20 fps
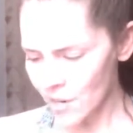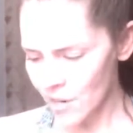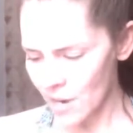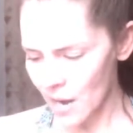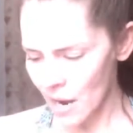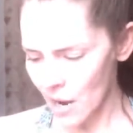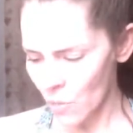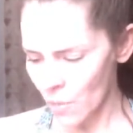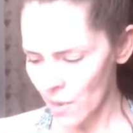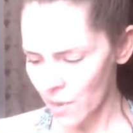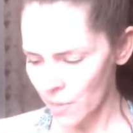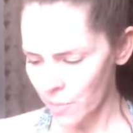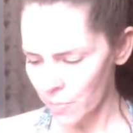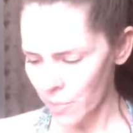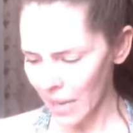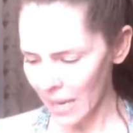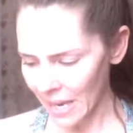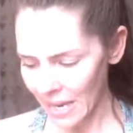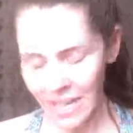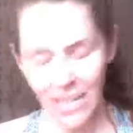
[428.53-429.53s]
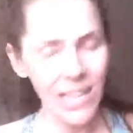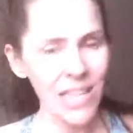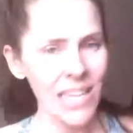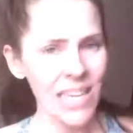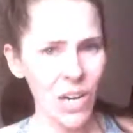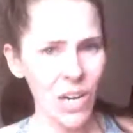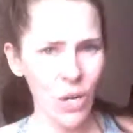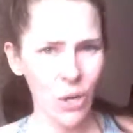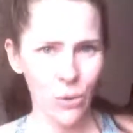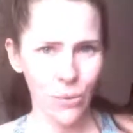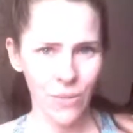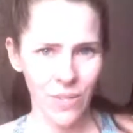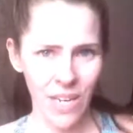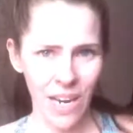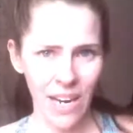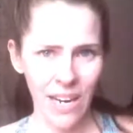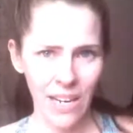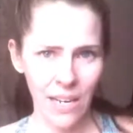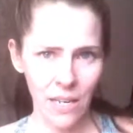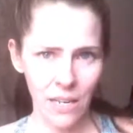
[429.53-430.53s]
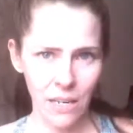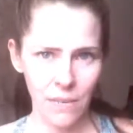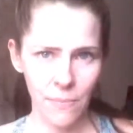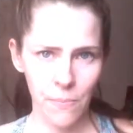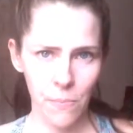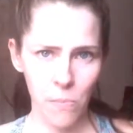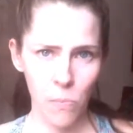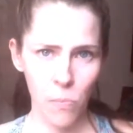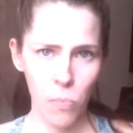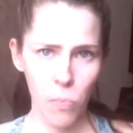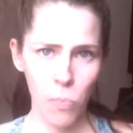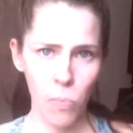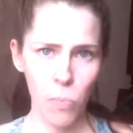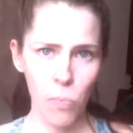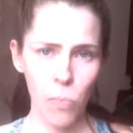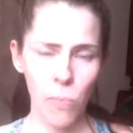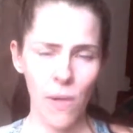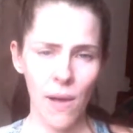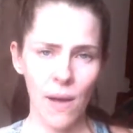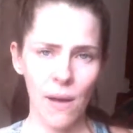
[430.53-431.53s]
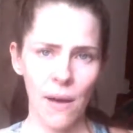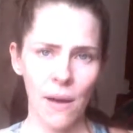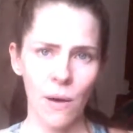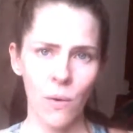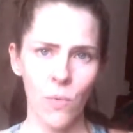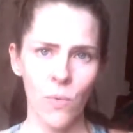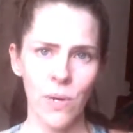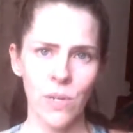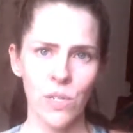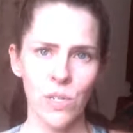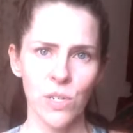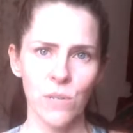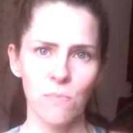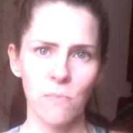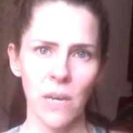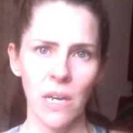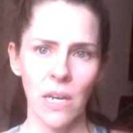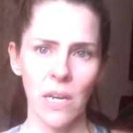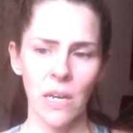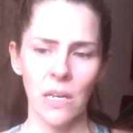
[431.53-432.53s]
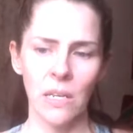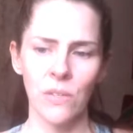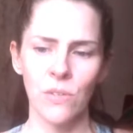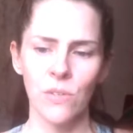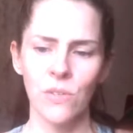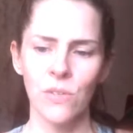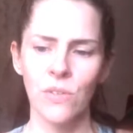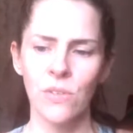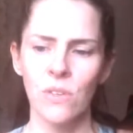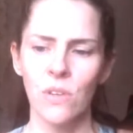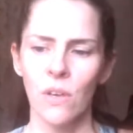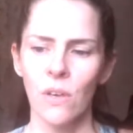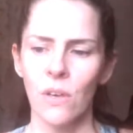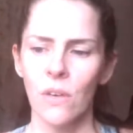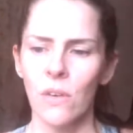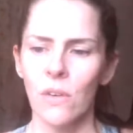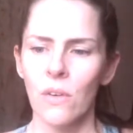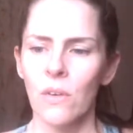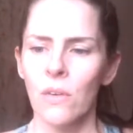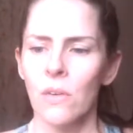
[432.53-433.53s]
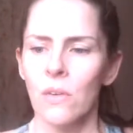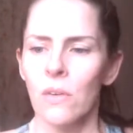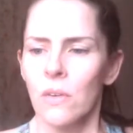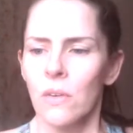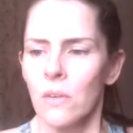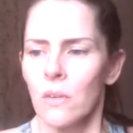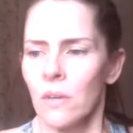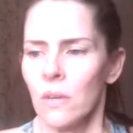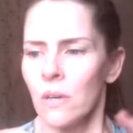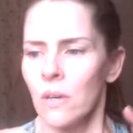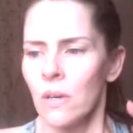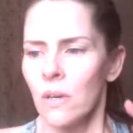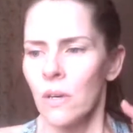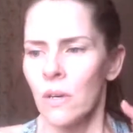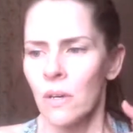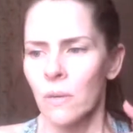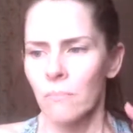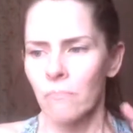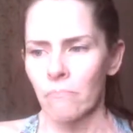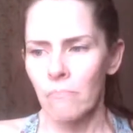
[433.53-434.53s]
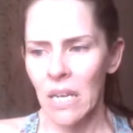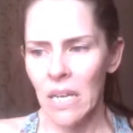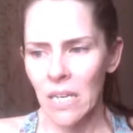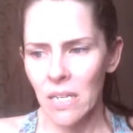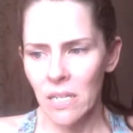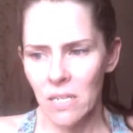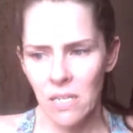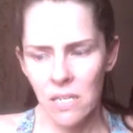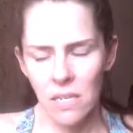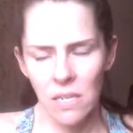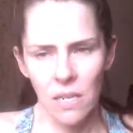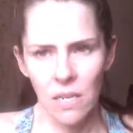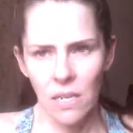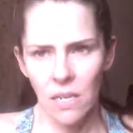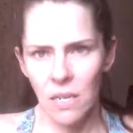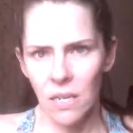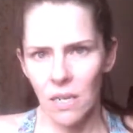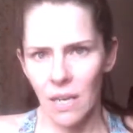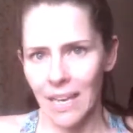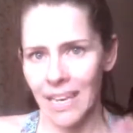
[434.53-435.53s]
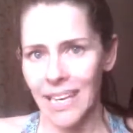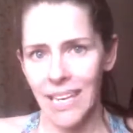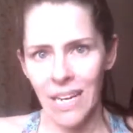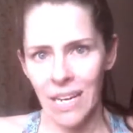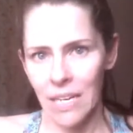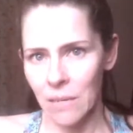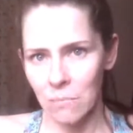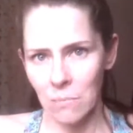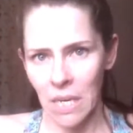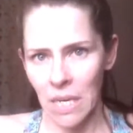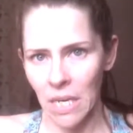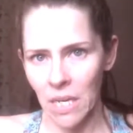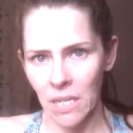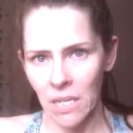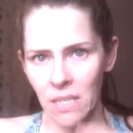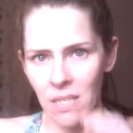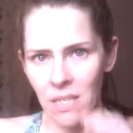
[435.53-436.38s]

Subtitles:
out with a paleo diet, which means meats, any kind of meat,